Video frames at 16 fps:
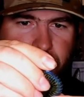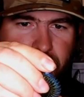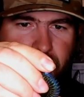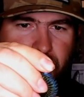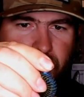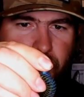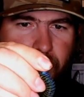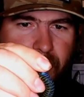
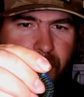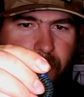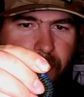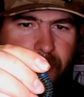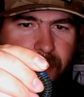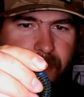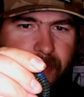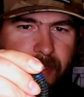talking about
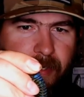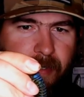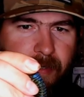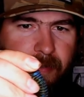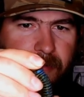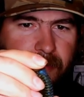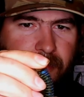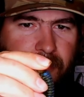right
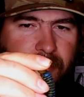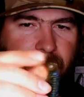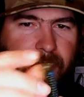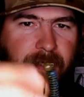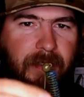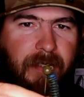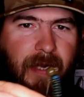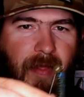there. Now